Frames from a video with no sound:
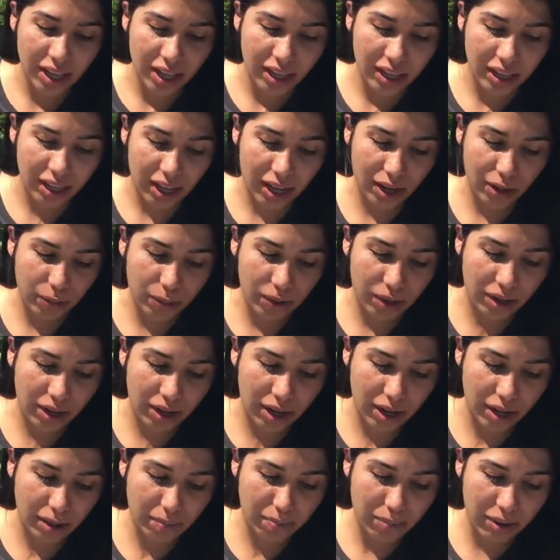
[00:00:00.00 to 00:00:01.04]
That would
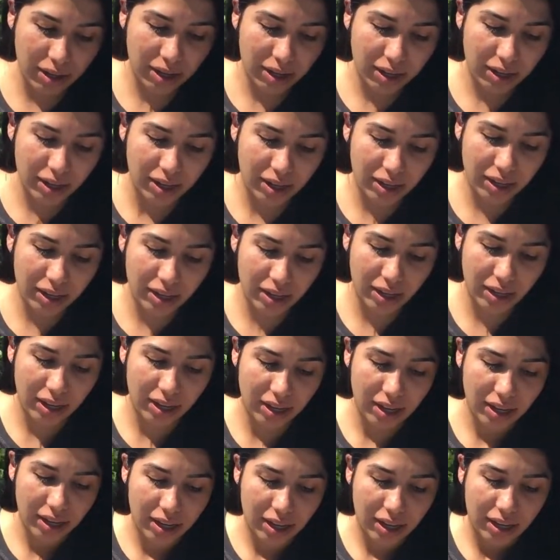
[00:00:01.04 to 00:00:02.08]
not be good.
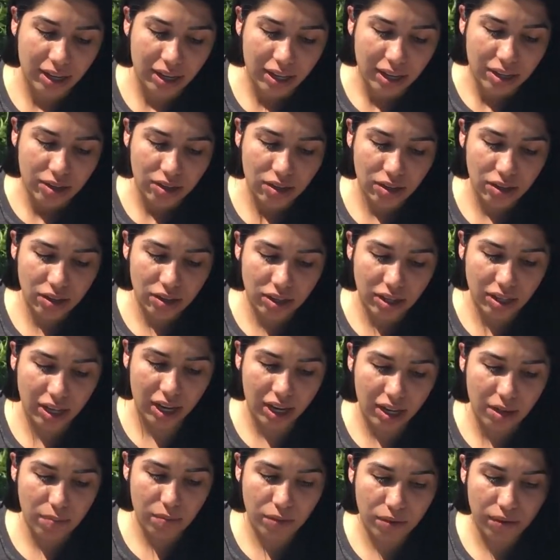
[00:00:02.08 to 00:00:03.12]
So just
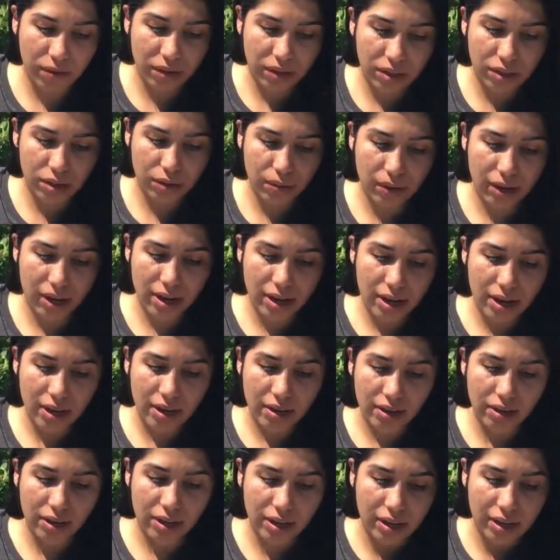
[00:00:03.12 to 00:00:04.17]
kind of move this
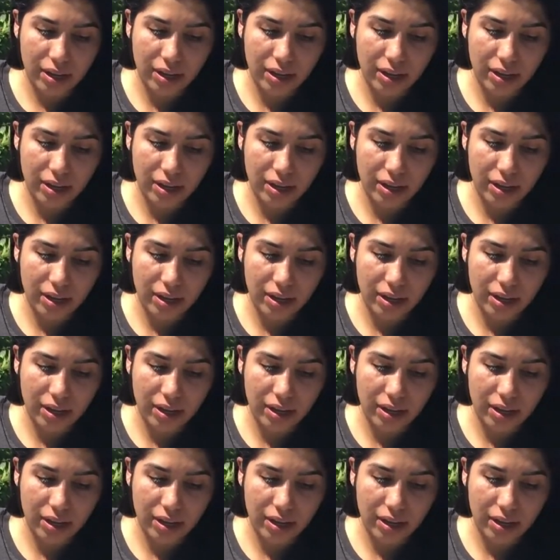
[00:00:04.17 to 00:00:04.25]
around.